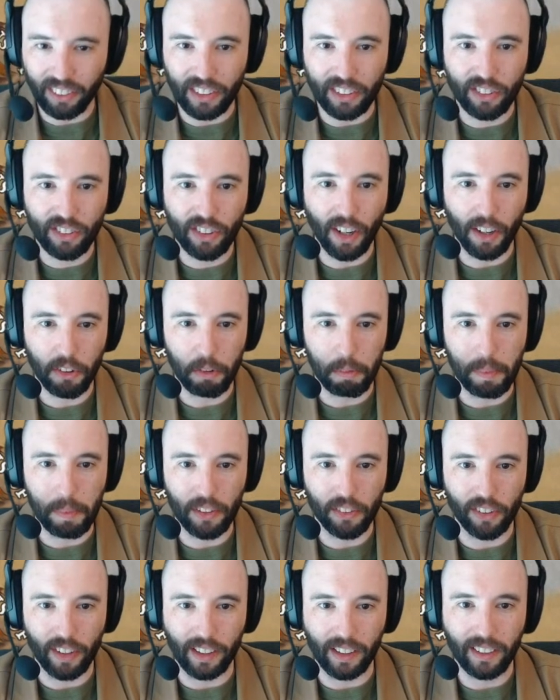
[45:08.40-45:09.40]
just
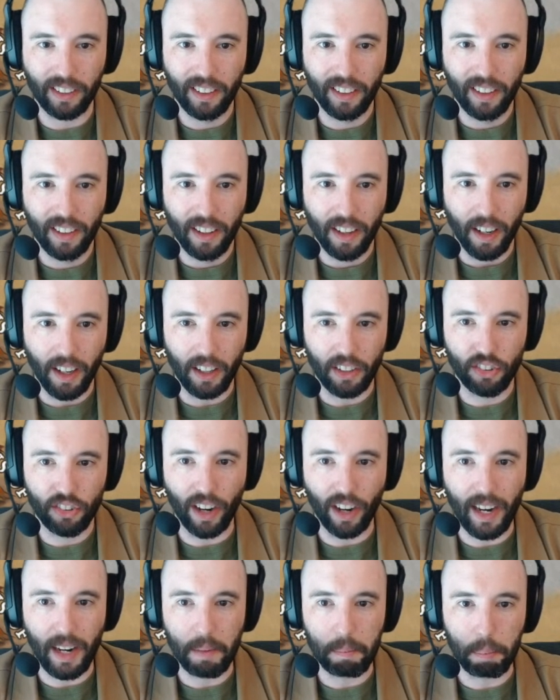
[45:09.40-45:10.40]
missing a
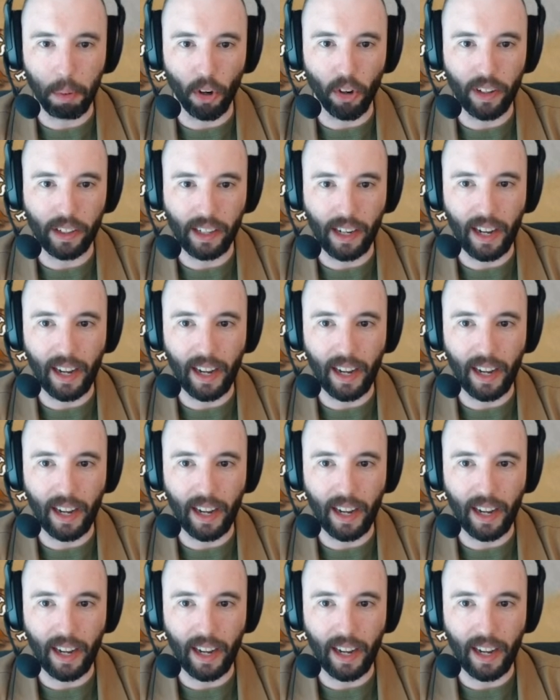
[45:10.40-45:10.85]
giant burning